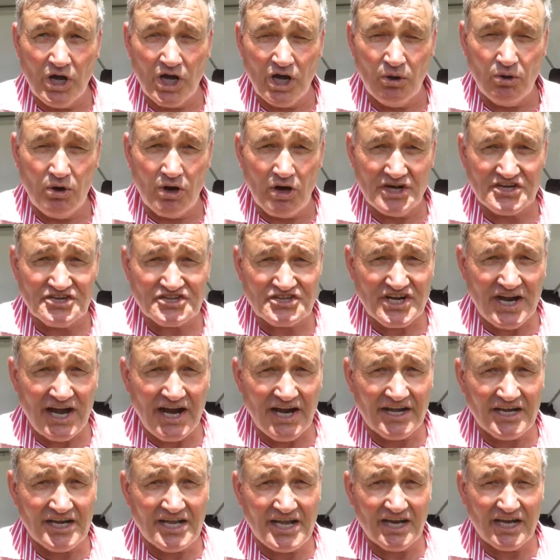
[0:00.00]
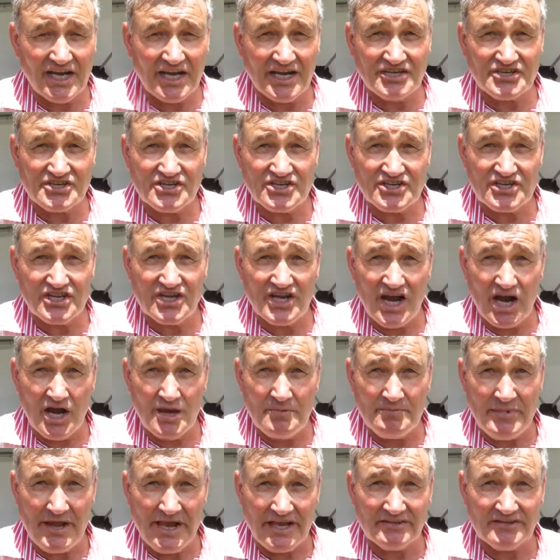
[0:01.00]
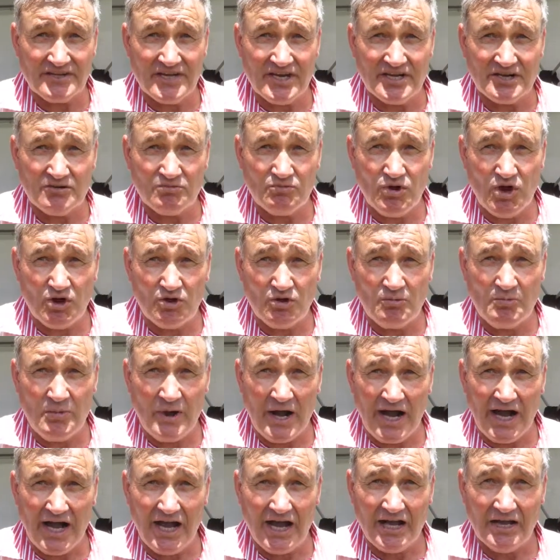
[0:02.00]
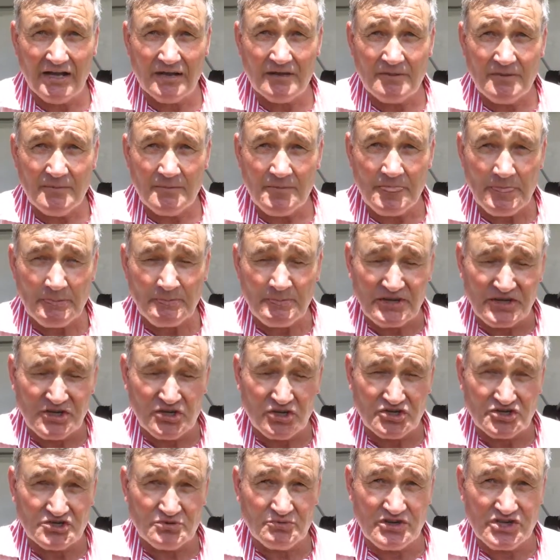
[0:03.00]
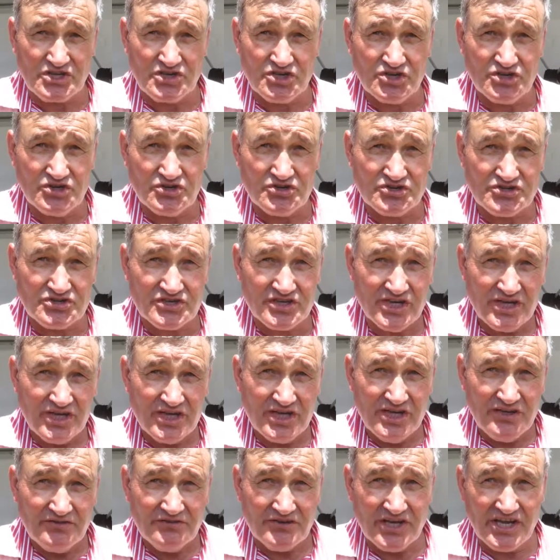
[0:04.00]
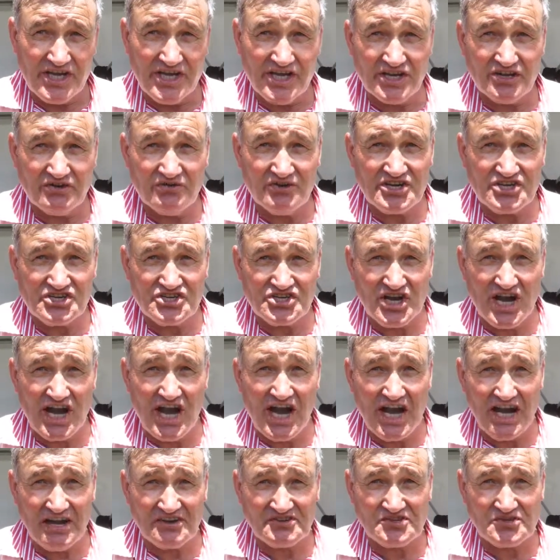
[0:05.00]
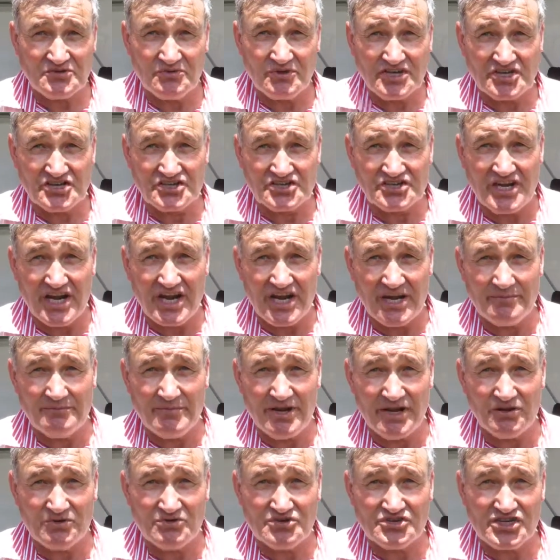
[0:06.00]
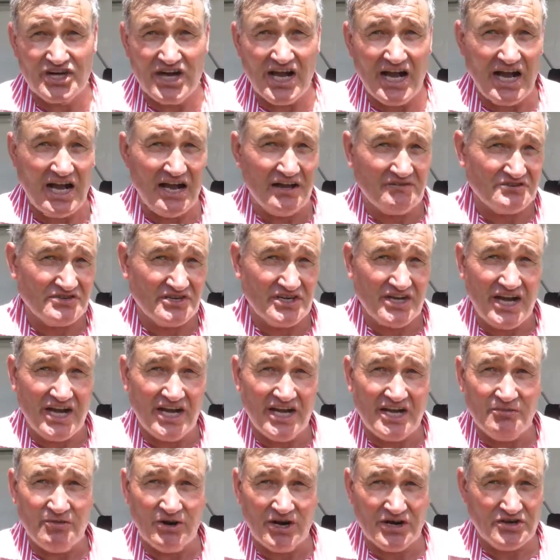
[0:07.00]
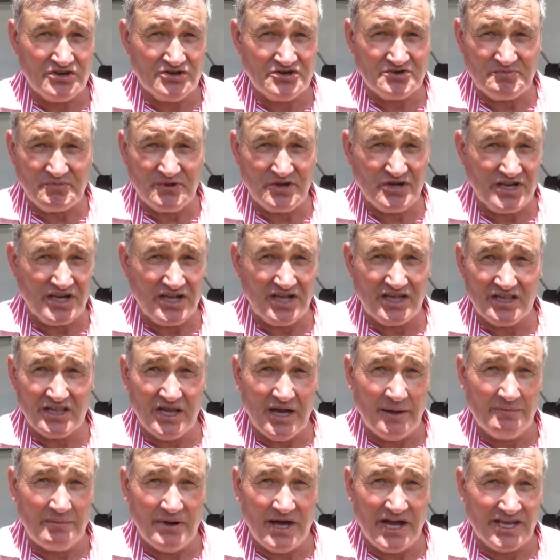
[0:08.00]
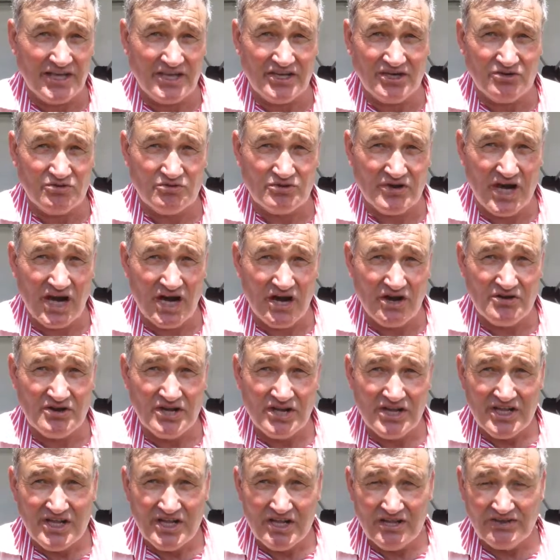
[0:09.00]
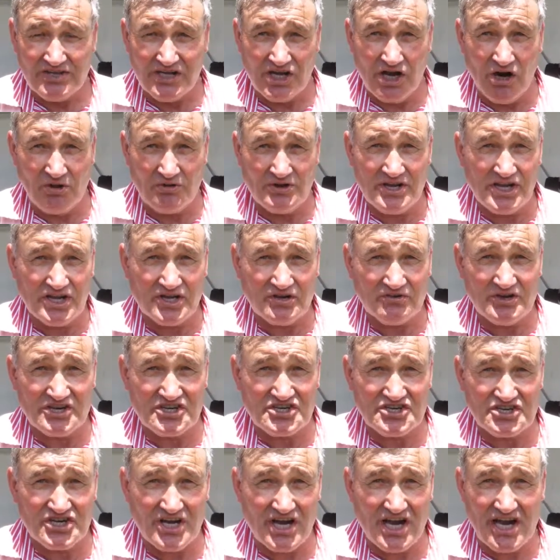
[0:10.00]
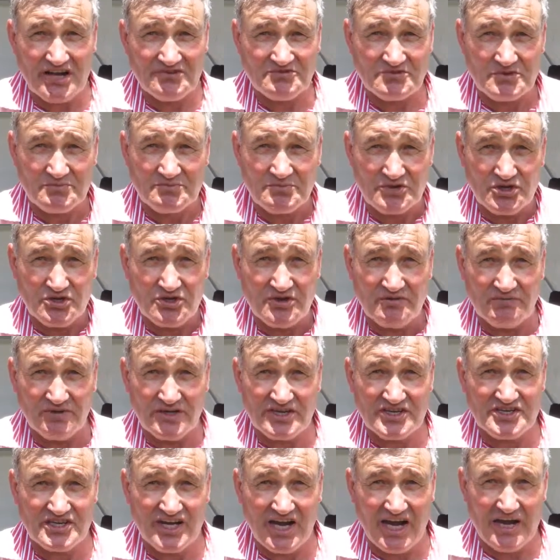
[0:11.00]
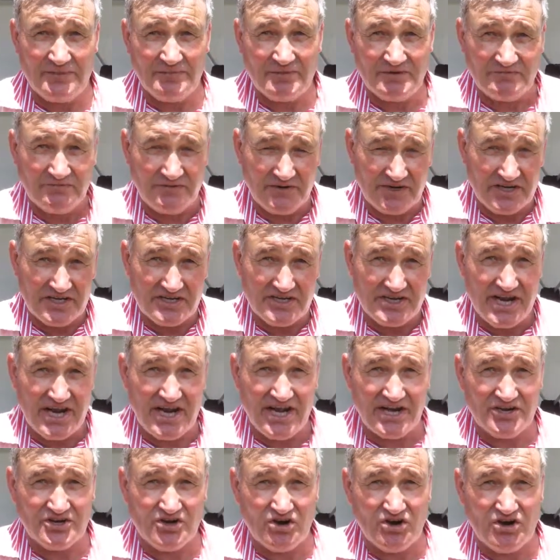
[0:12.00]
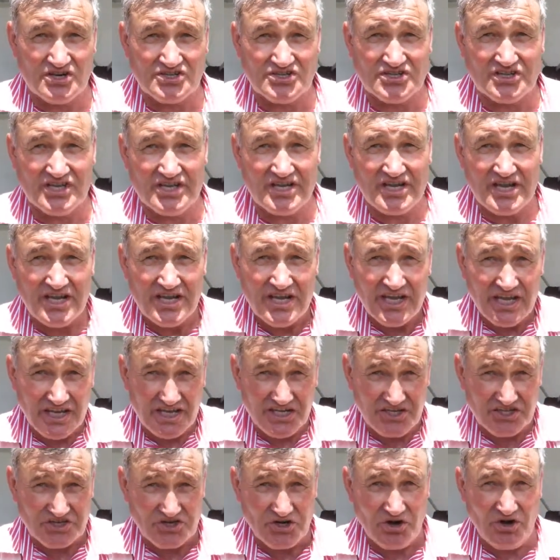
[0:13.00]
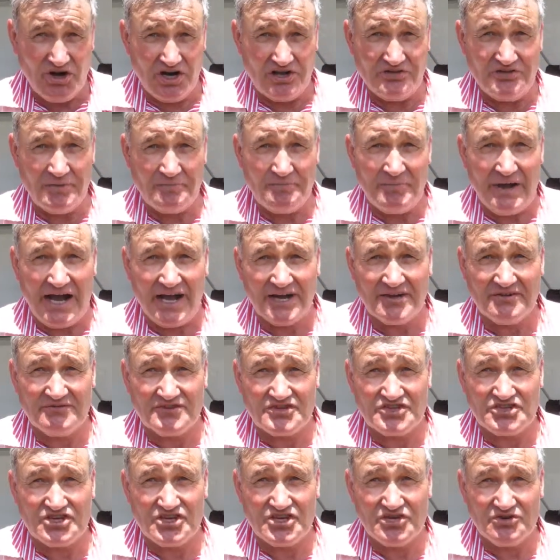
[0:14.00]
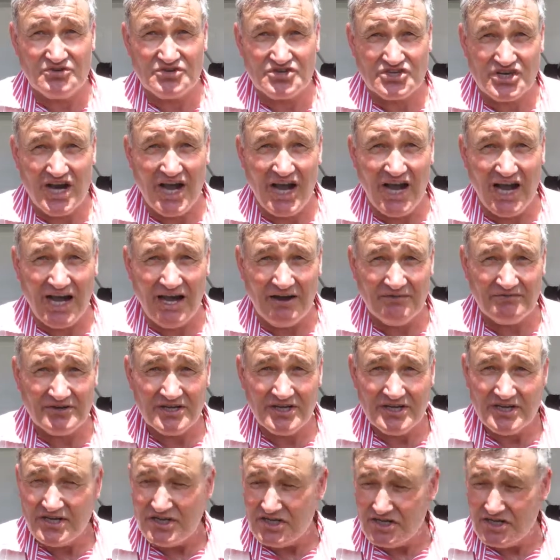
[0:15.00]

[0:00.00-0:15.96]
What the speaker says: Well, I started collecting, back then at Wattle Park, because we used the hickory shafts to extend metal shafts, and anyone who's been in club making will know the old hickory shafts were beautifully tapered, fitted down nicely inside the butt of a steel shaft.